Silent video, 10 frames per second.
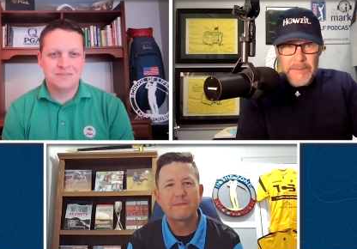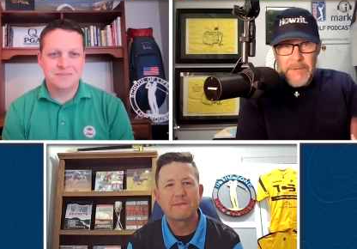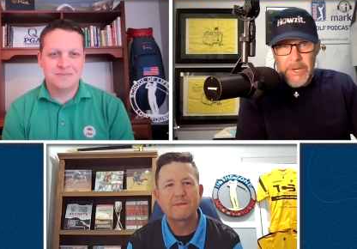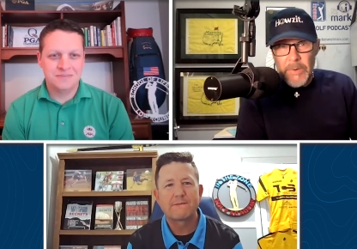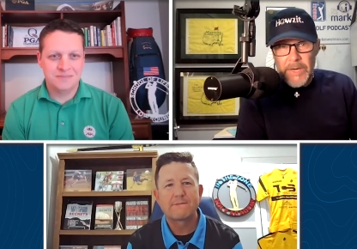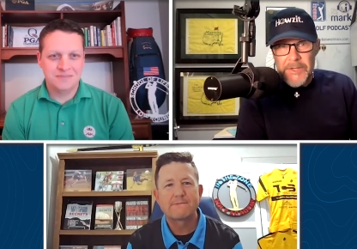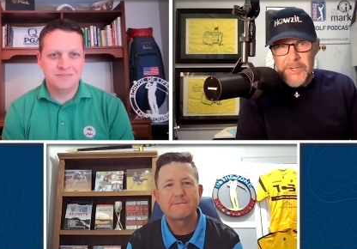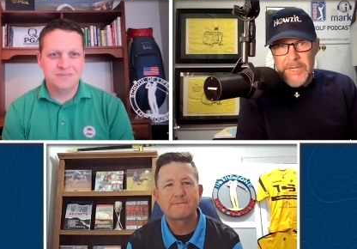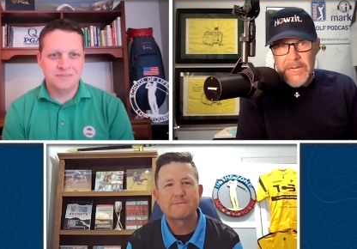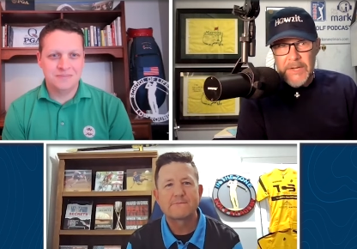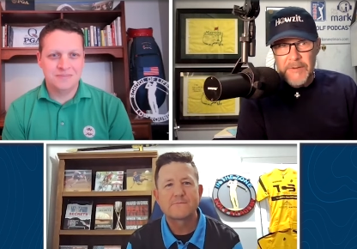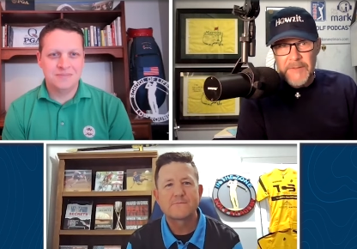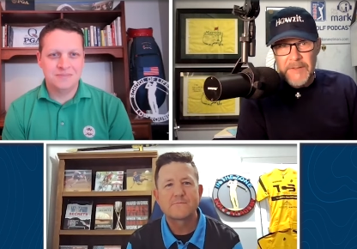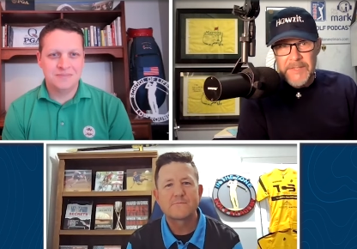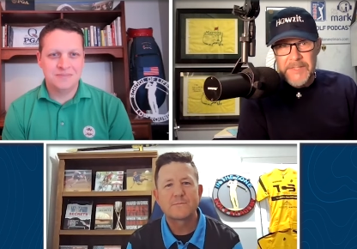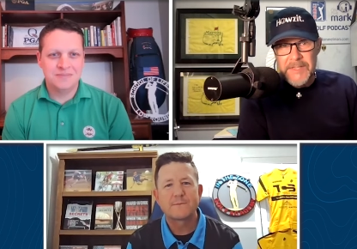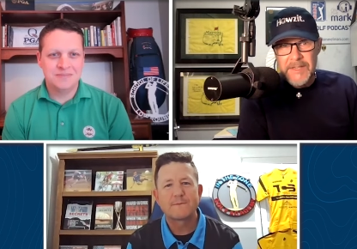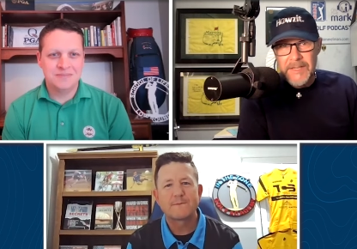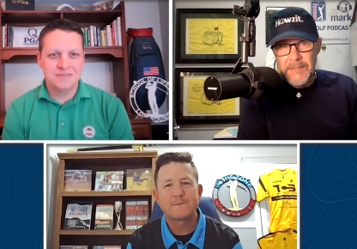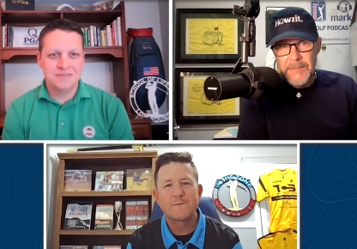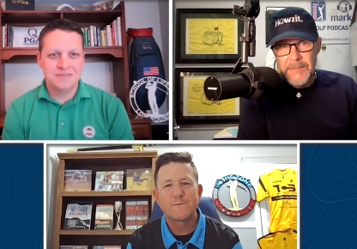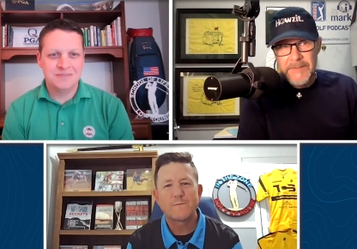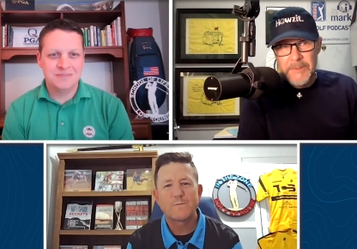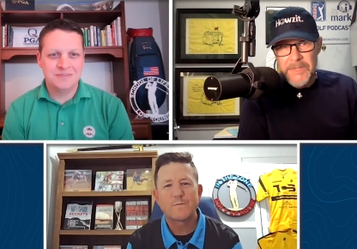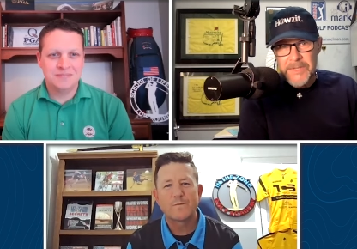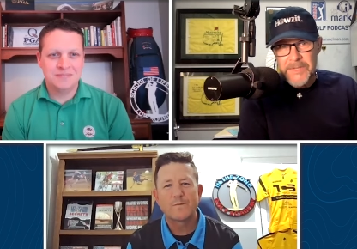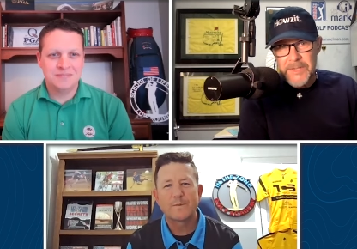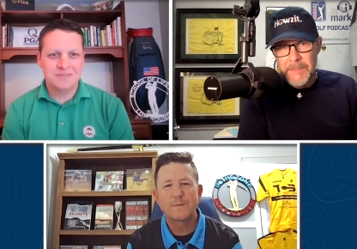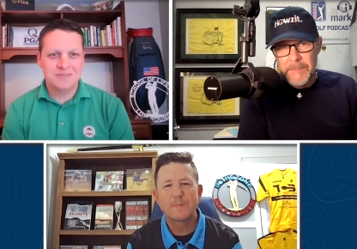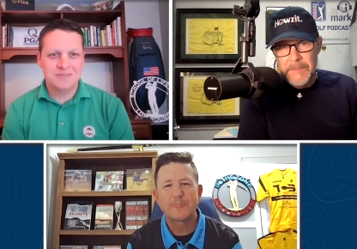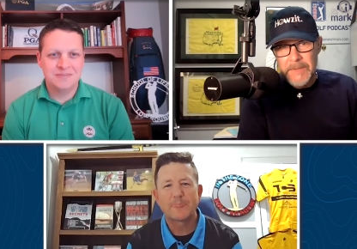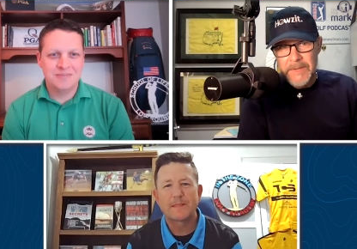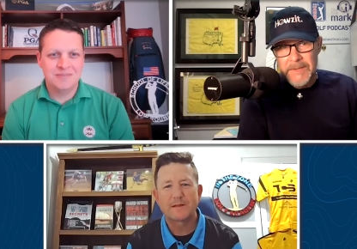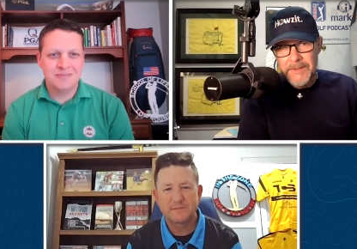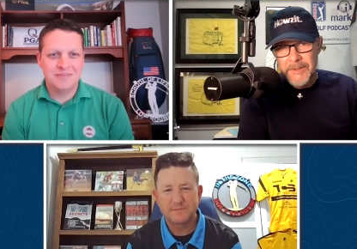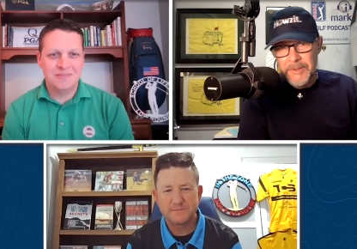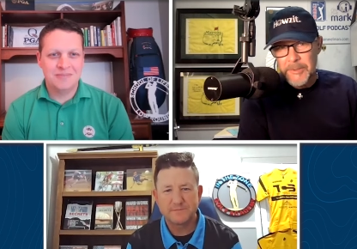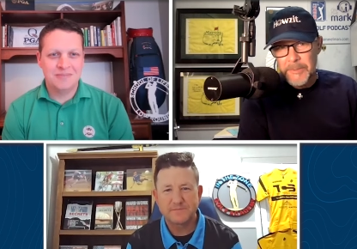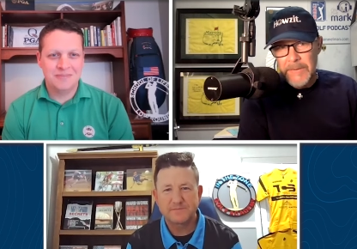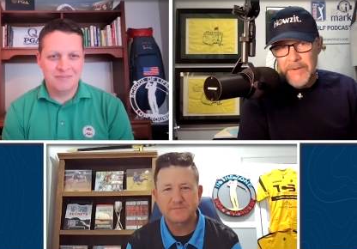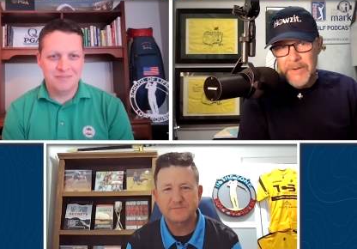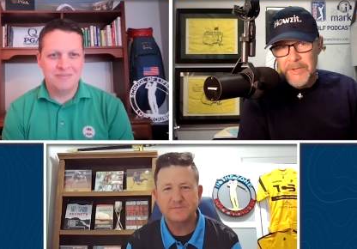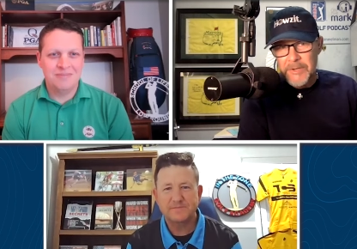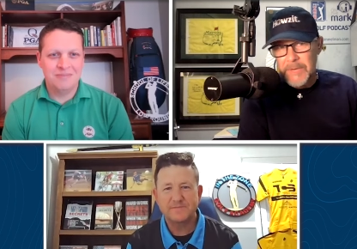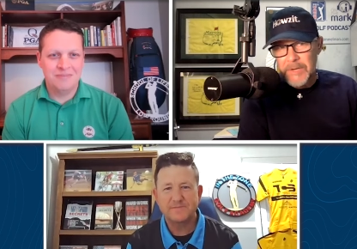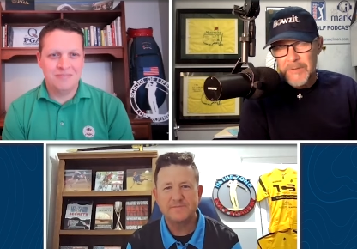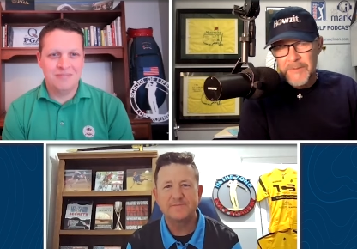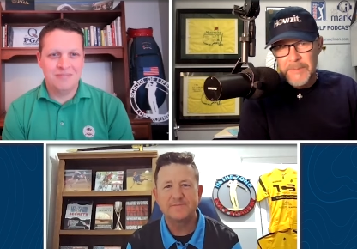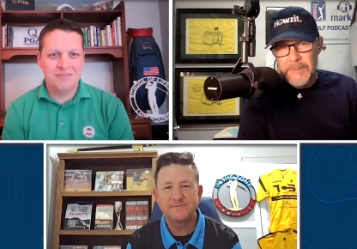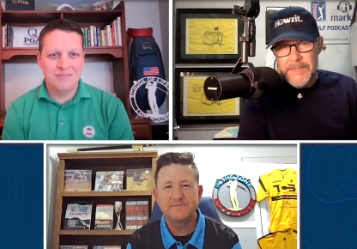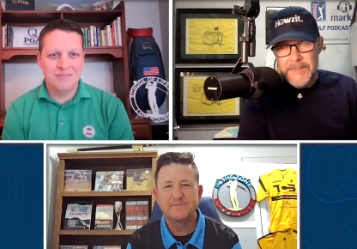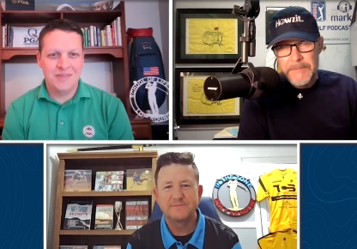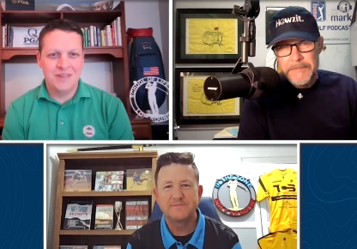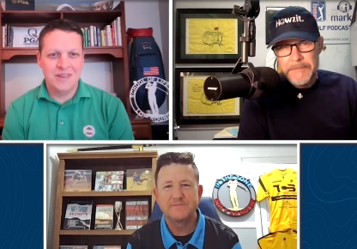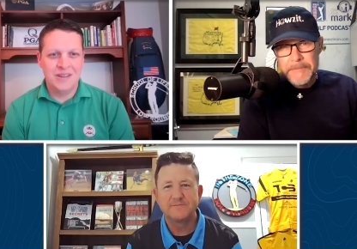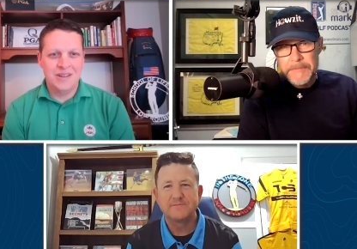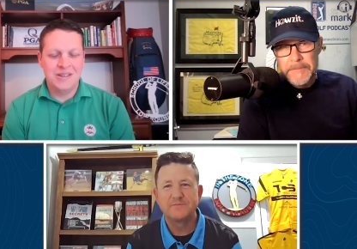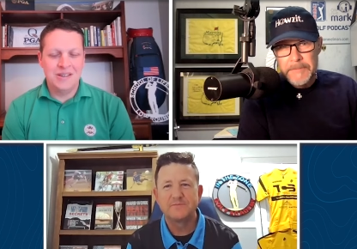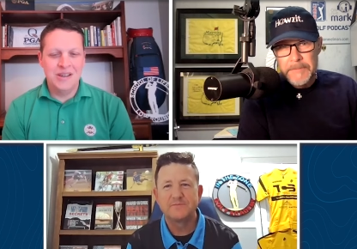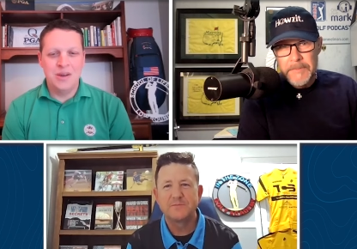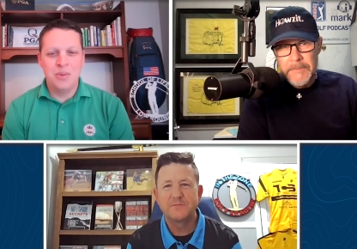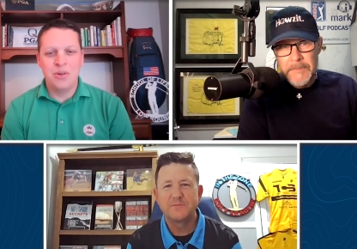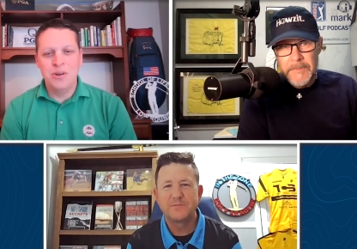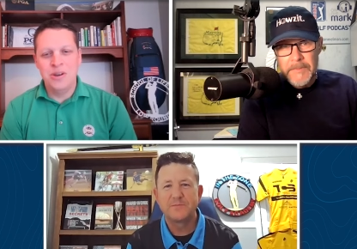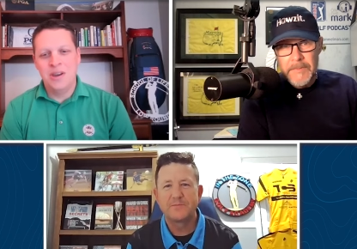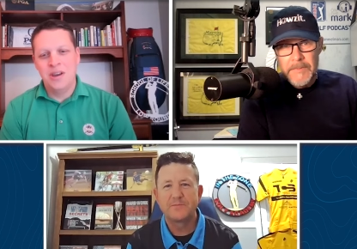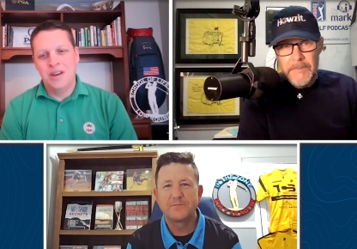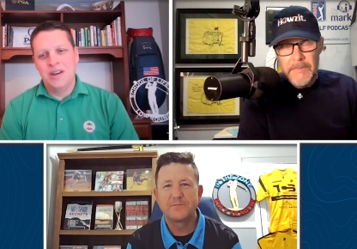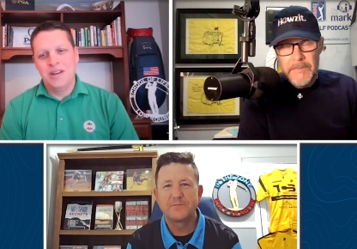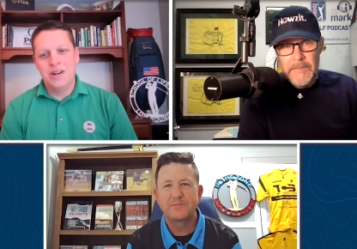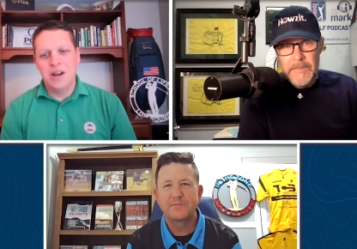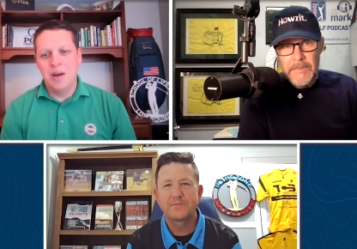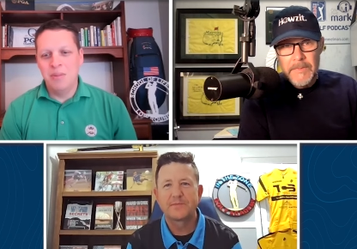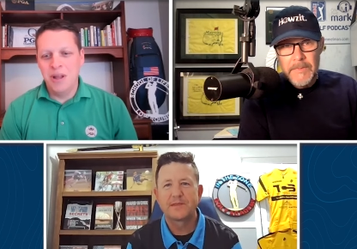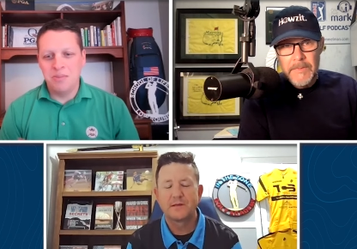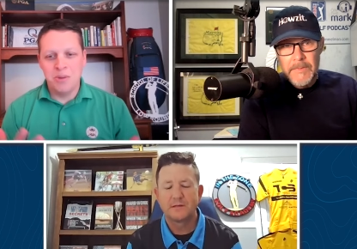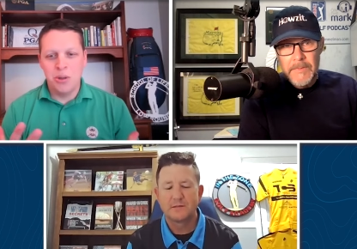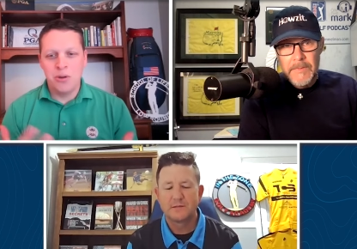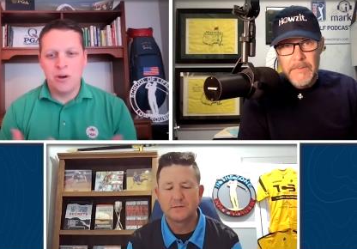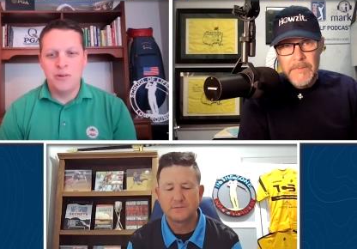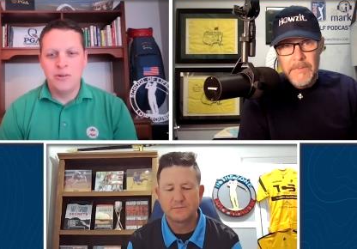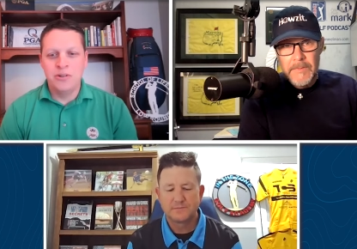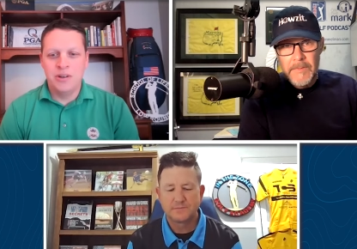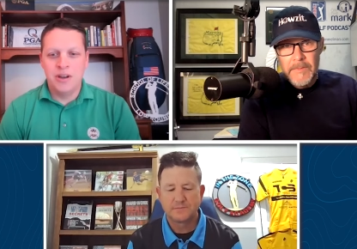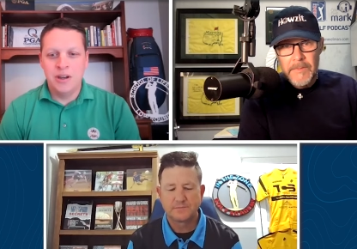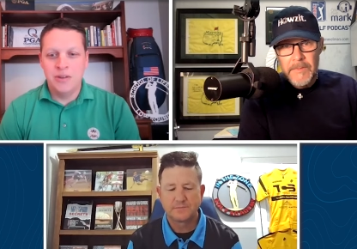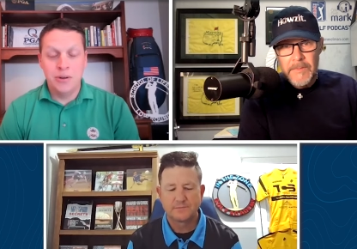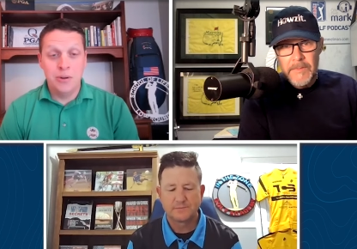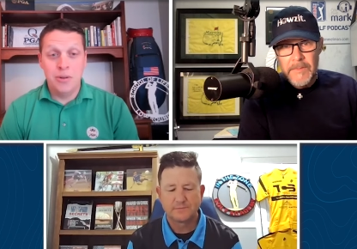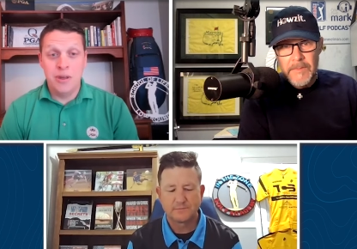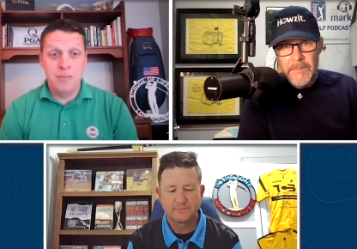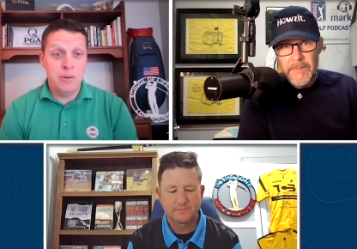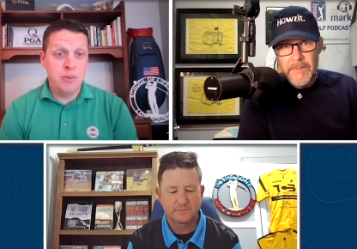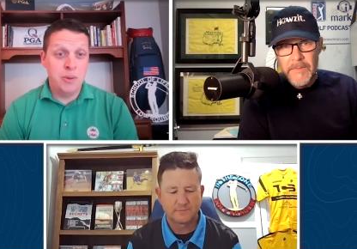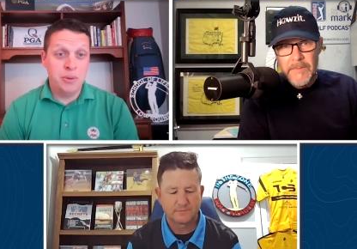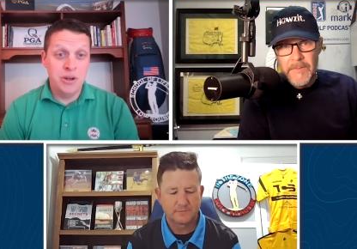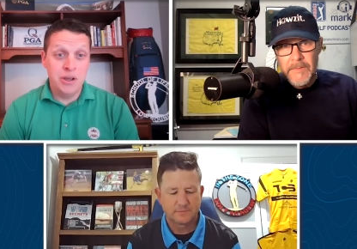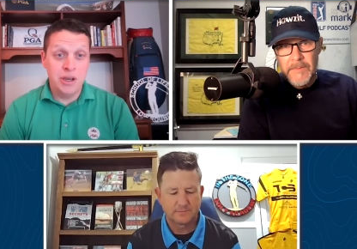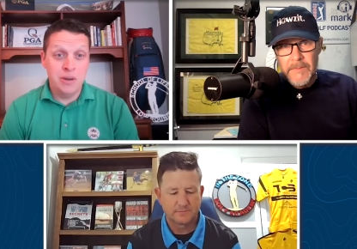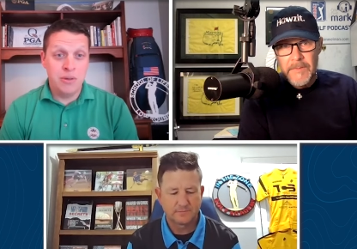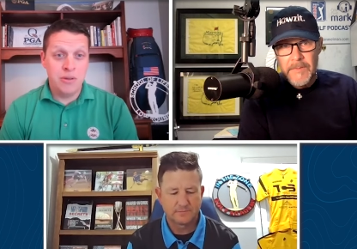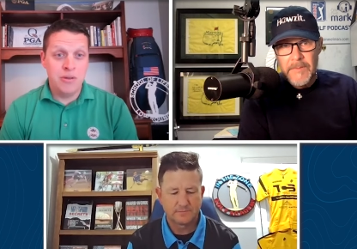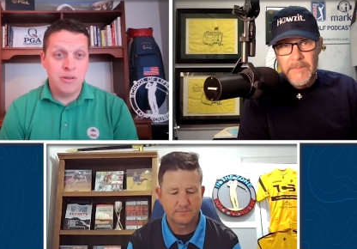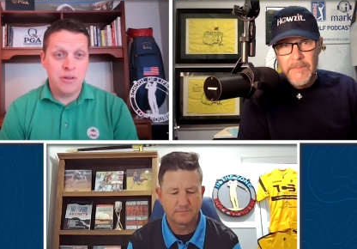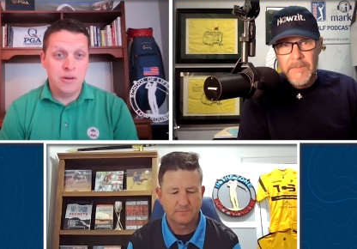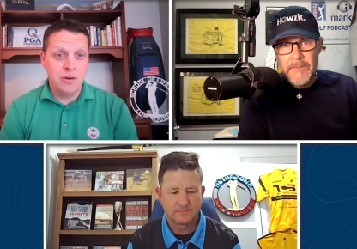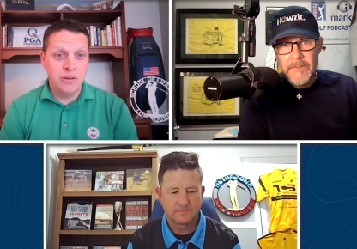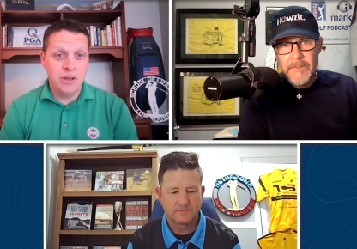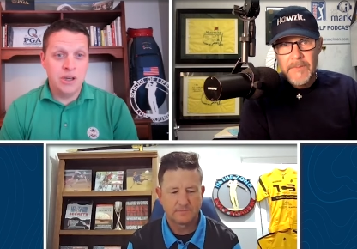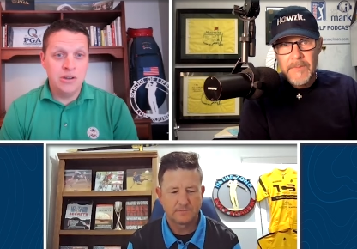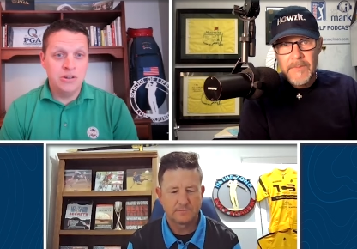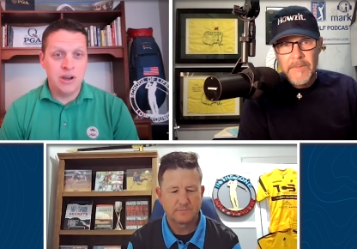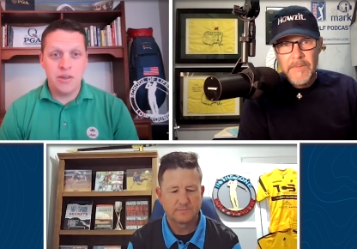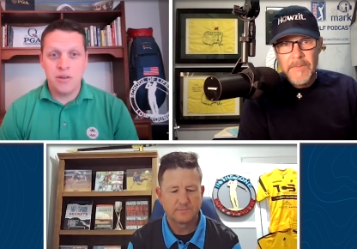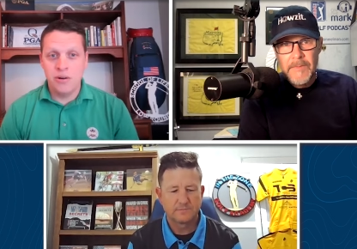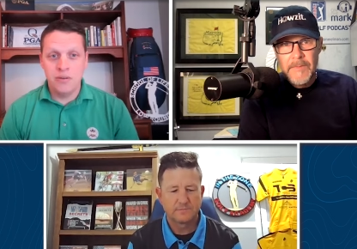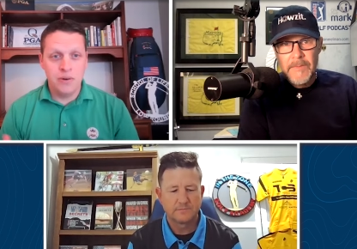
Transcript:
Speaker 1: Bo, why don't you kick it off? Give us a little bit of a whistle stop uh, on, on your background, your biography, please.
Speaker 2: Yeah, absolutely. You know, I'm like most golfers. Uh, for those that maybe been playing the game since an early age, I started